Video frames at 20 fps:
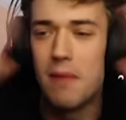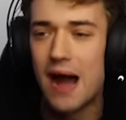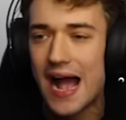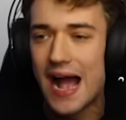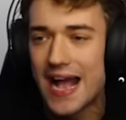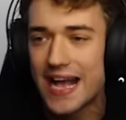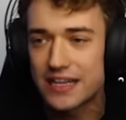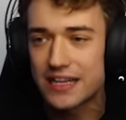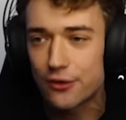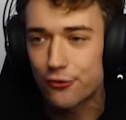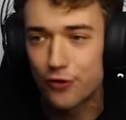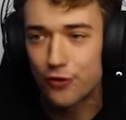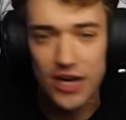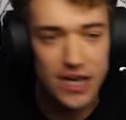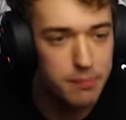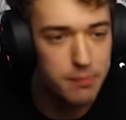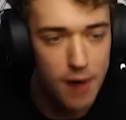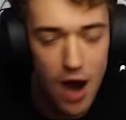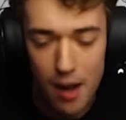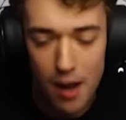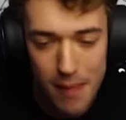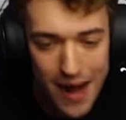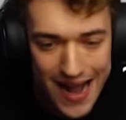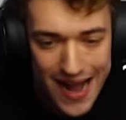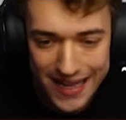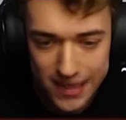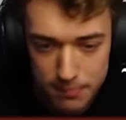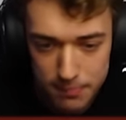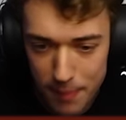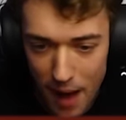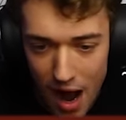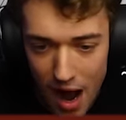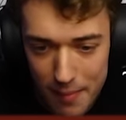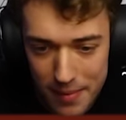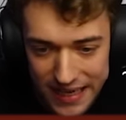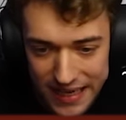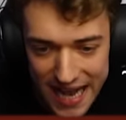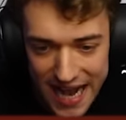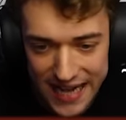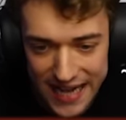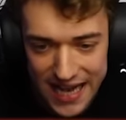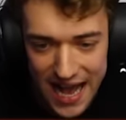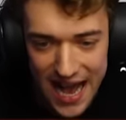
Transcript: I ate the freaking bomb. I ate the bomb again,